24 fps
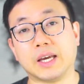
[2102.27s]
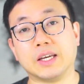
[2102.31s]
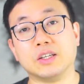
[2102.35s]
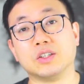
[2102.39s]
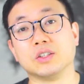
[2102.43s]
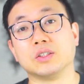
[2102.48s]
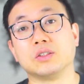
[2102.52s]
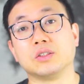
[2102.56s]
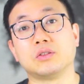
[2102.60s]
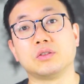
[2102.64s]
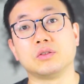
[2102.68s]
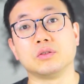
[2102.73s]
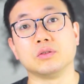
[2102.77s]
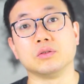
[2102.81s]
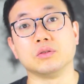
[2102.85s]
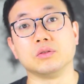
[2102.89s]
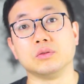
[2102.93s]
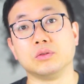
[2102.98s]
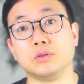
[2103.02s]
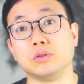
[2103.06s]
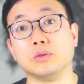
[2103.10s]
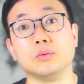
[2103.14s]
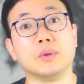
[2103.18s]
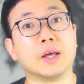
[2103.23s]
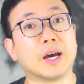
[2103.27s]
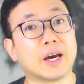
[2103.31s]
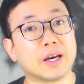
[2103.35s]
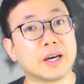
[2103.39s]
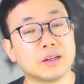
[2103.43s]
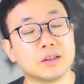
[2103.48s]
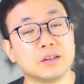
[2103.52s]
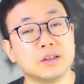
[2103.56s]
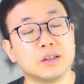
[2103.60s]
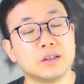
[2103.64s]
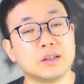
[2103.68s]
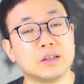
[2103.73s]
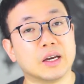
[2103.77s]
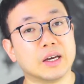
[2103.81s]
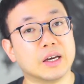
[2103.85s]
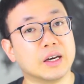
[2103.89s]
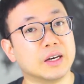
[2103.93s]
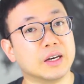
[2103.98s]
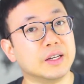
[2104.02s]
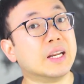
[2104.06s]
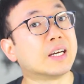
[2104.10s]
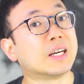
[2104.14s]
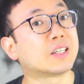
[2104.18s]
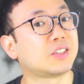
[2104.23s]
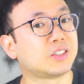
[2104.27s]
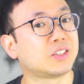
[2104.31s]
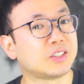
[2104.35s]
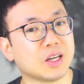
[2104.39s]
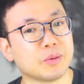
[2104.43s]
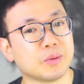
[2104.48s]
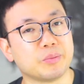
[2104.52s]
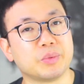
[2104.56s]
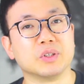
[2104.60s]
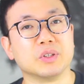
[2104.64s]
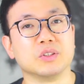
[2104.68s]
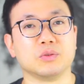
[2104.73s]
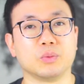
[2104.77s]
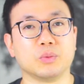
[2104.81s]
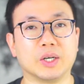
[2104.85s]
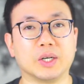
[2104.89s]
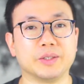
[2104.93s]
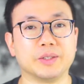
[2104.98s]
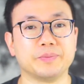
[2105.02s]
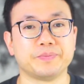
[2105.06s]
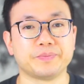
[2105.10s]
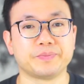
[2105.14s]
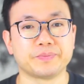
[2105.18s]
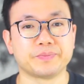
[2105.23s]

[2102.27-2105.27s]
agent to do that next step as well.